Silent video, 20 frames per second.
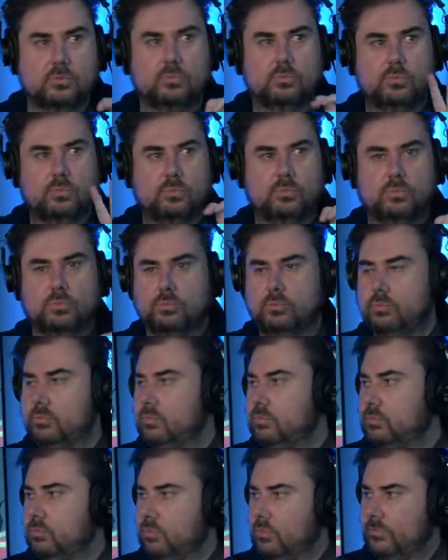chapters
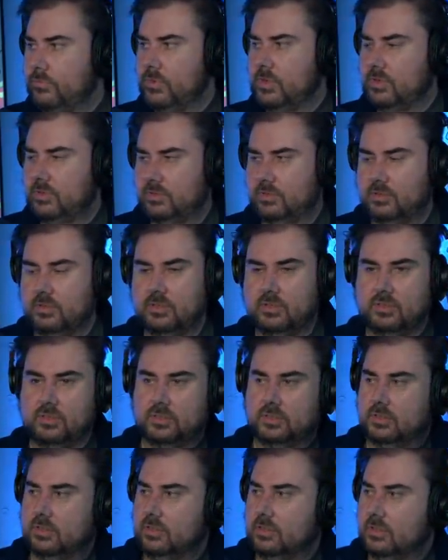of
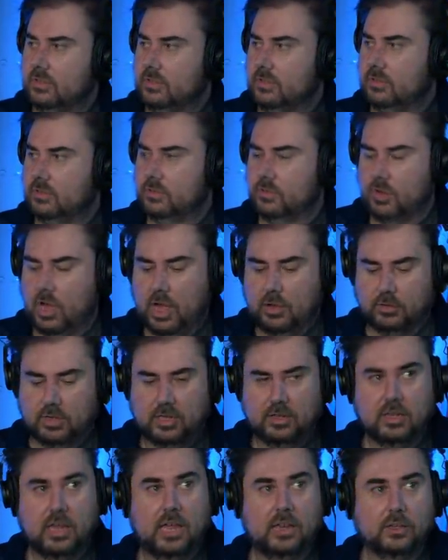Death Stranding.
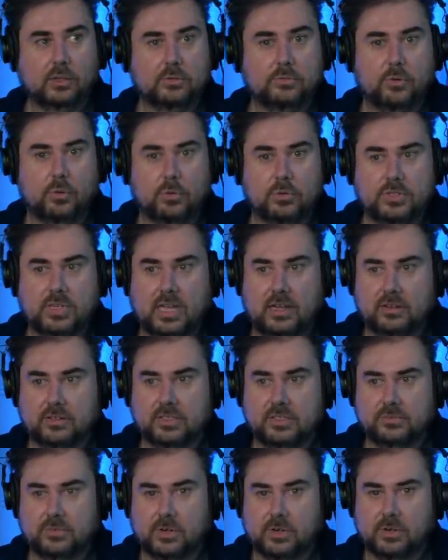I look forward to
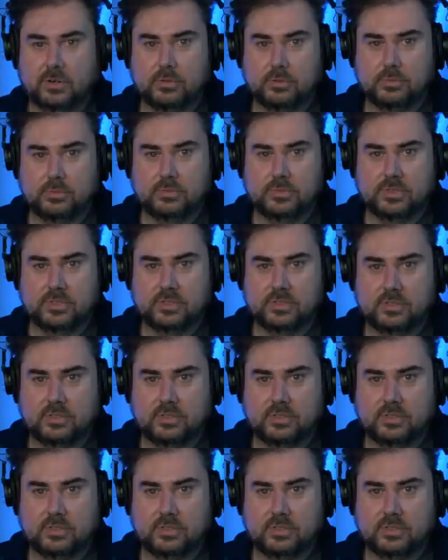Alex Navarro's